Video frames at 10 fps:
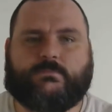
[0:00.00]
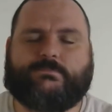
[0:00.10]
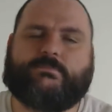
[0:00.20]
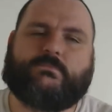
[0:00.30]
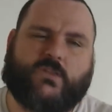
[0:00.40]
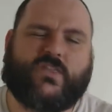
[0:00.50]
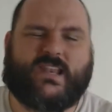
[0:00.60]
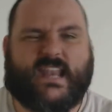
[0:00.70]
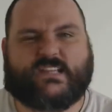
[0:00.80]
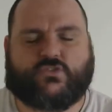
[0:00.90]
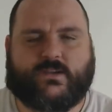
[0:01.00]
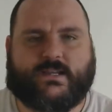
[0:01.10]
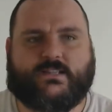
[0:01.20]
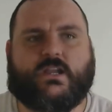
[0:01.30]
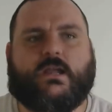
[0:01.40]
not the less
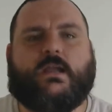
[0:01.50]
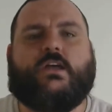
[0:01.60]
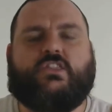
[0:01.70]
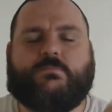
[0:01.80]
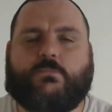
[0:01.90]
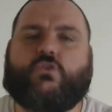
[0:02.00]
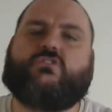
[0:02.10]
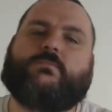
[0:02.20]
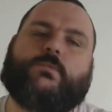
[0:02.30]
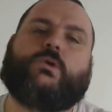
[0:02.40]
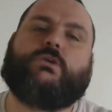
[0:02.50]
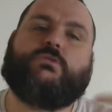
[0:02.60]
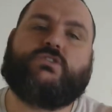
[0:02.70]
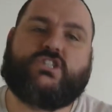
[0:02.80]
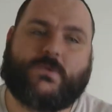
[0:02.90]
shrinkage, the more and more you
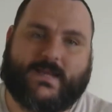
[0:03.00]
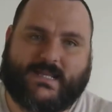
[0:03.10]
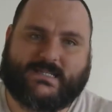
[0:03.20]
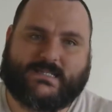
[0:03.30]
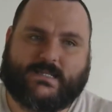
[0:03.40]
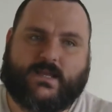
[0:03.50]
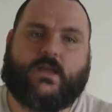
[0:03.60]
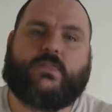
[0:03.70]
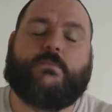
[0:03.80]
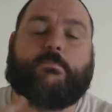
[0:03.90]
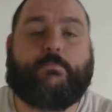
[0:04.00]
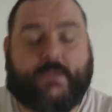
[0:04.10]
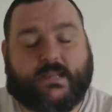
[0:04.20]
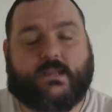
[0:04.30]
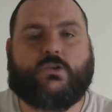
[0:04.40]
do it, the
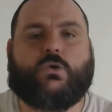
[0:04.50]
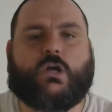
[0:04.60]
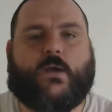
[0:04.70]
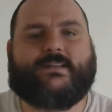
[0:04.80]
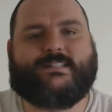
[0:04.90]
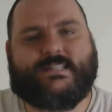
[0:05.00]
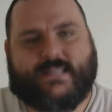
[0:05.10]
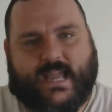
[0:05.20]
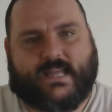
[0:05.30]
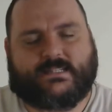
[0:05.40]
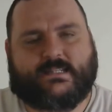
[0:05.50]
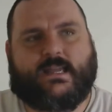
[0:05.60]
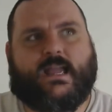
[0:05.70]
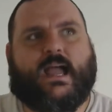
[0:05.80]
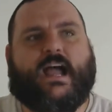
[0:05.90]
bigger you're going to get
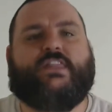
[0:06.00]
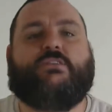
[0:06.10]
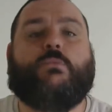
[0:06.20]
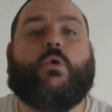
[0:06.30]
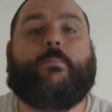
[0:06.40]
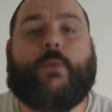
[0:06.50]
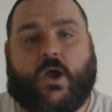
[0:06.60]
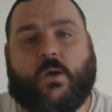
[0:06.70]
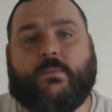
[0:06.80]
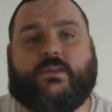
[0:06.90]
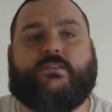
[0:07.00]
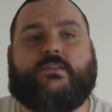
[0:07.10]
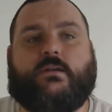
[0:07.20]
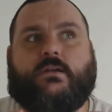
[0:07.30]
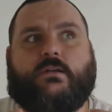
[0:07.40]
and the more permanent
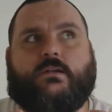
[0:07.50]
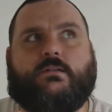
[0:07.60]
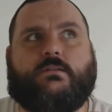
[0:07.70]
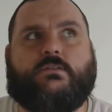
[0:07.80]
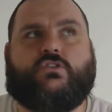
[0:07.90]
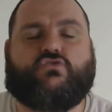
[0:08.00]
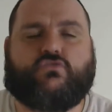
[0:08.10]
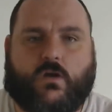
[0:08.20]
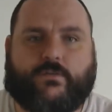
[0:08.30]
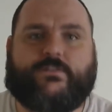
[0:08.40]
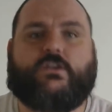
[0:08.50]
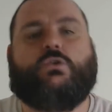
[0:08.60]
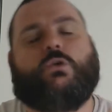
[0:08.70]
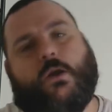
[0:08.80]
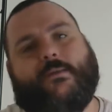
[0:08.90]
growth you're
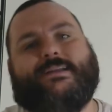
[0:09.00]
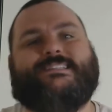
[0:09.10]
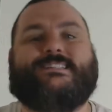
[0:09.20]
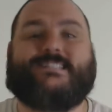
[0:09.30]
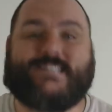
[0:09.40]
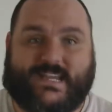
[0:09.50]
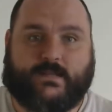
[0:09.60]
going to see.